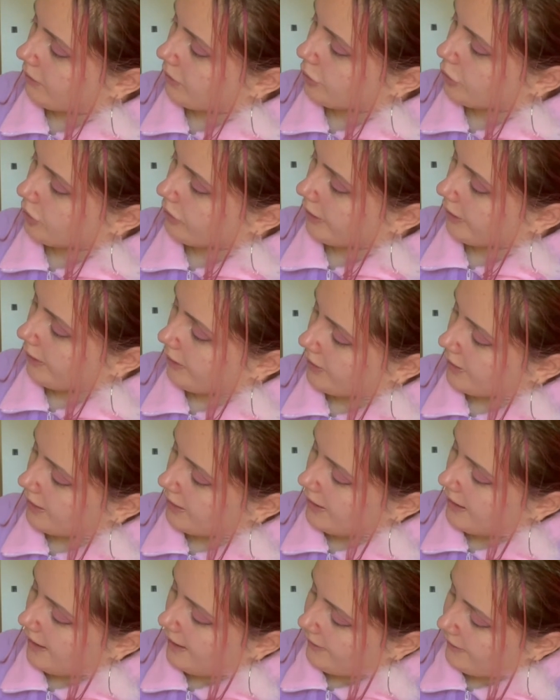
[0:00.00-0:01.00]
drawing
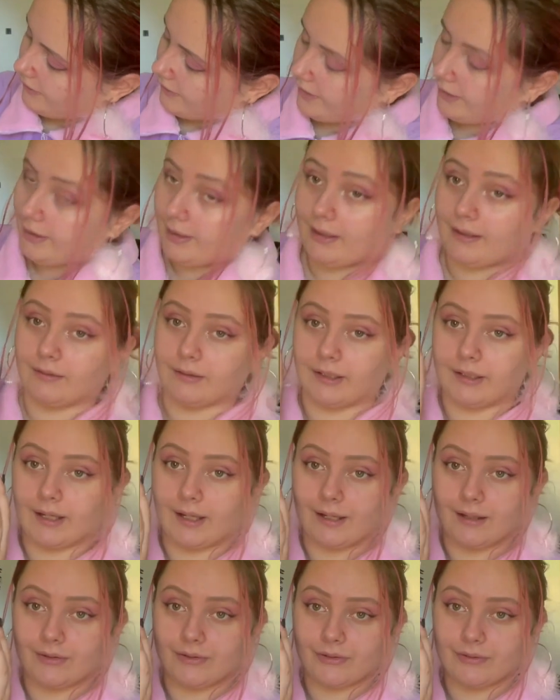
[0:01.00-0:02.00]
underneath, and like
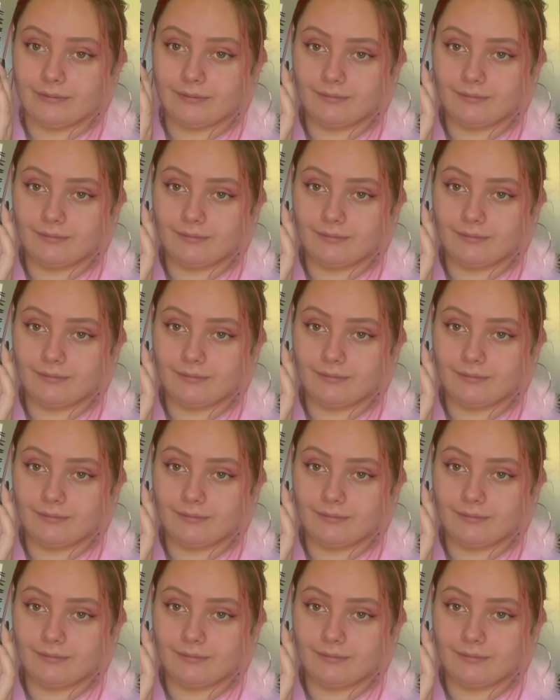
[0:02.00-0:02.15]
I had